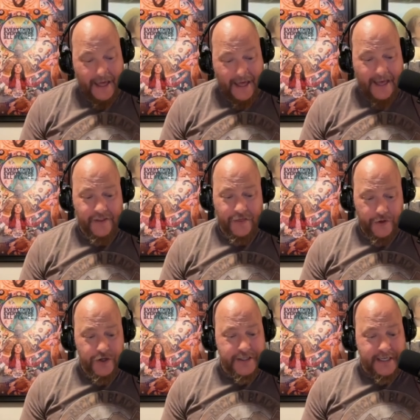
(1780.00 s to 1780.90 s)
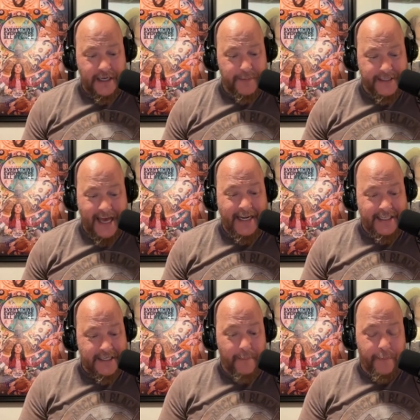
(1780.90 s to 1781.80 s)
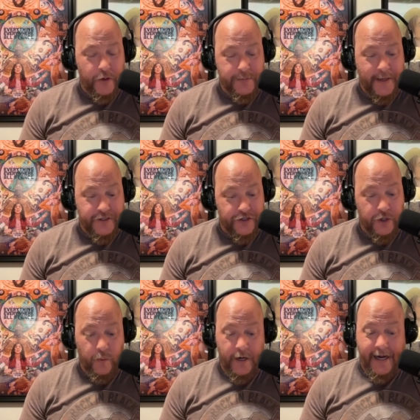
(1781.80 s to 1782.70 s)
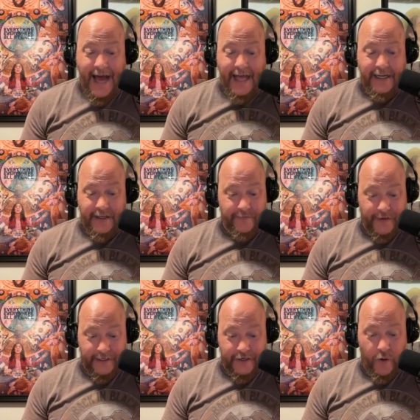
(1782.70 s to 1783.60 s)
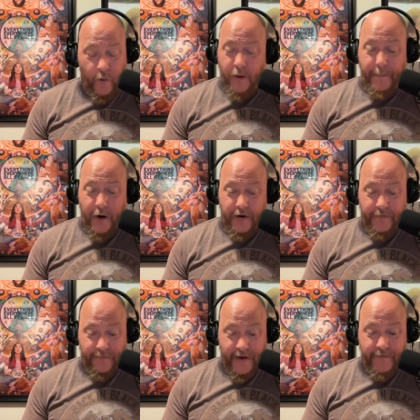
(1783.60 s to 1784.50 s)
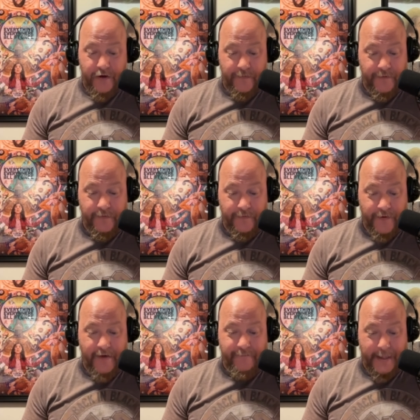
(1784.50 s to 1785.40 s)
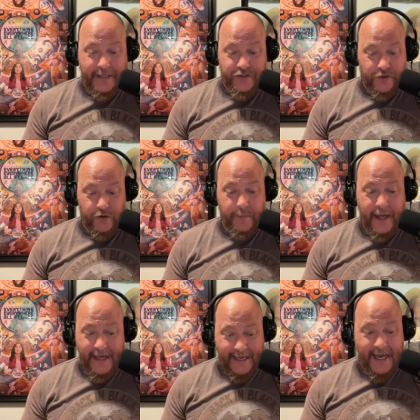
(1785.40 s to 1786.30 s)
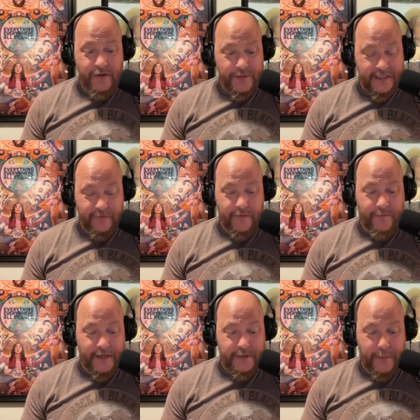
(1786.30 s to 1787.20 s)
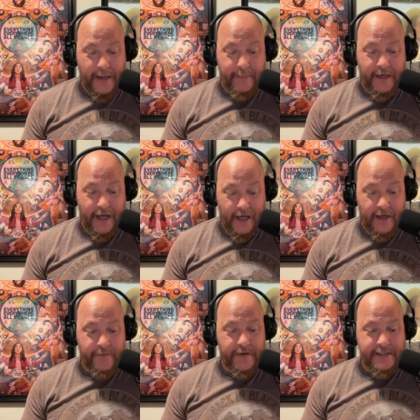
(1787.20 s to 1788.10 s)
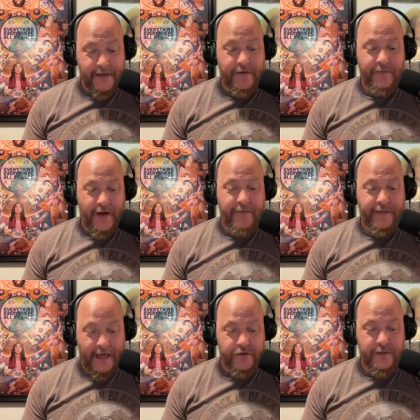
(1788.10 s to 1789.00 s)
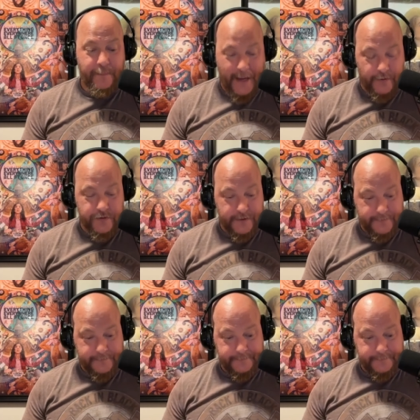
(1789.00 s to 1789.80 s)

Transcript: And the third scheme is any sub postmasters who were not convicted or part of the 555 Bates group can receive a fixed payment of 75,000 pounds.